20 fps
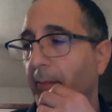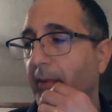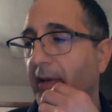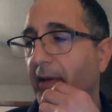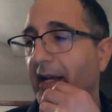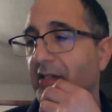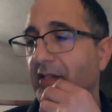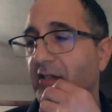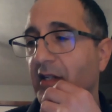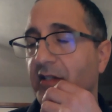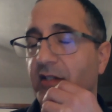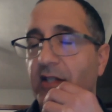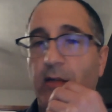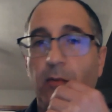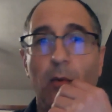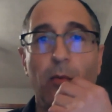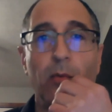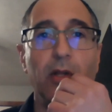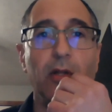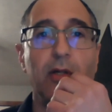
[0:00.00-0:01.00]
But as I
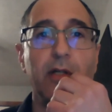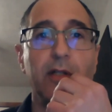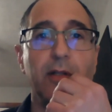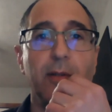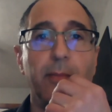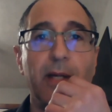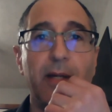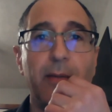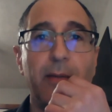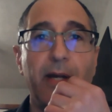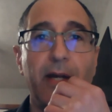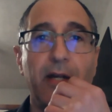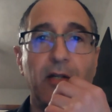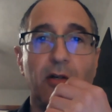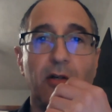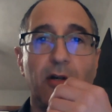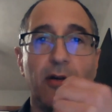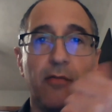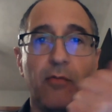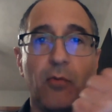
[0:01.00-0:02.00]
said, when we look at the big
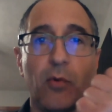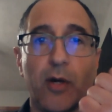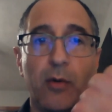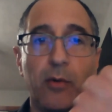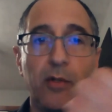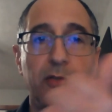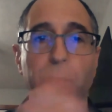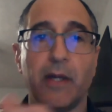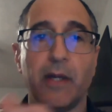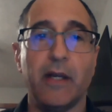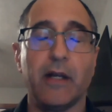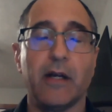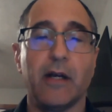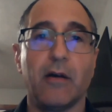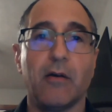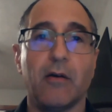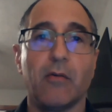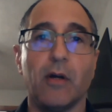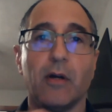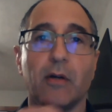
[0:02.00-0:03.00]
picture of what are we spending
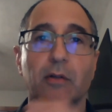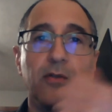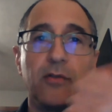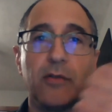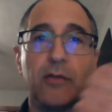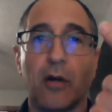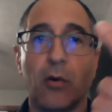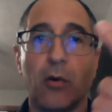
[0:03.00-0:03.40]
on our roads,